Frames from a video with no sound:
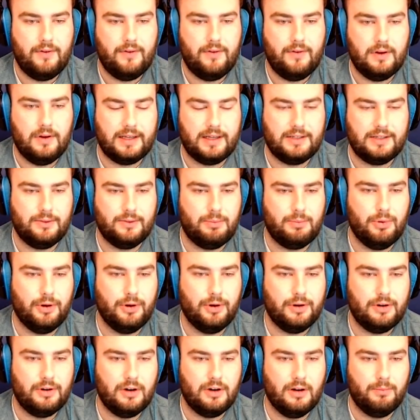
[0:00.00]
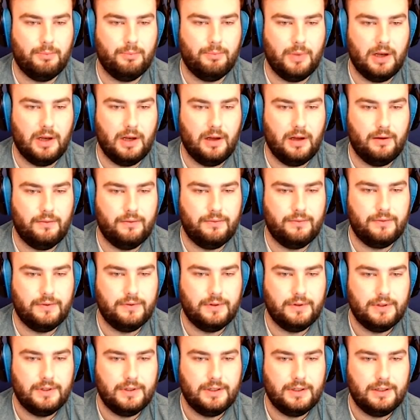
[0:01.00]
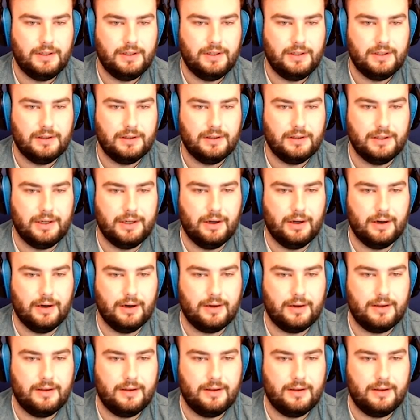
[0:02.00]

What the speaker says: do I put her above Linhardt?